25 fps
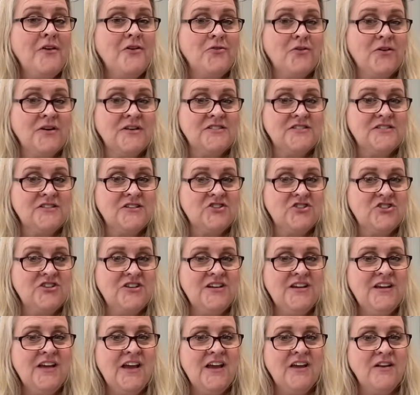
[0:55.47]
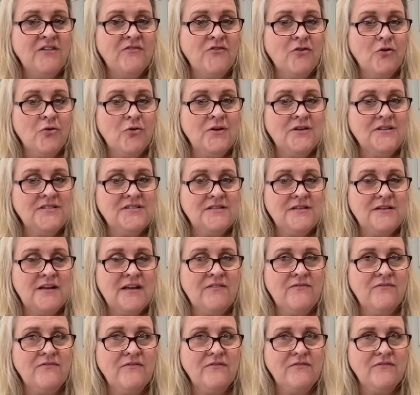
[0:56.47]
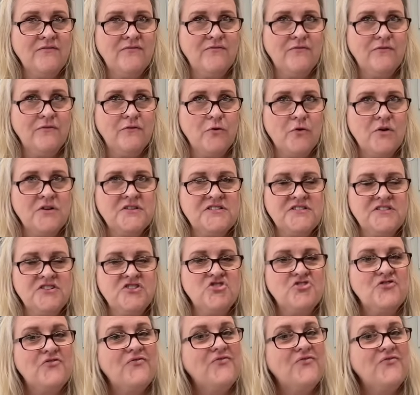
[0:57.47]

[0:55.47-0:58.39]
cross-stitching and cross-stitch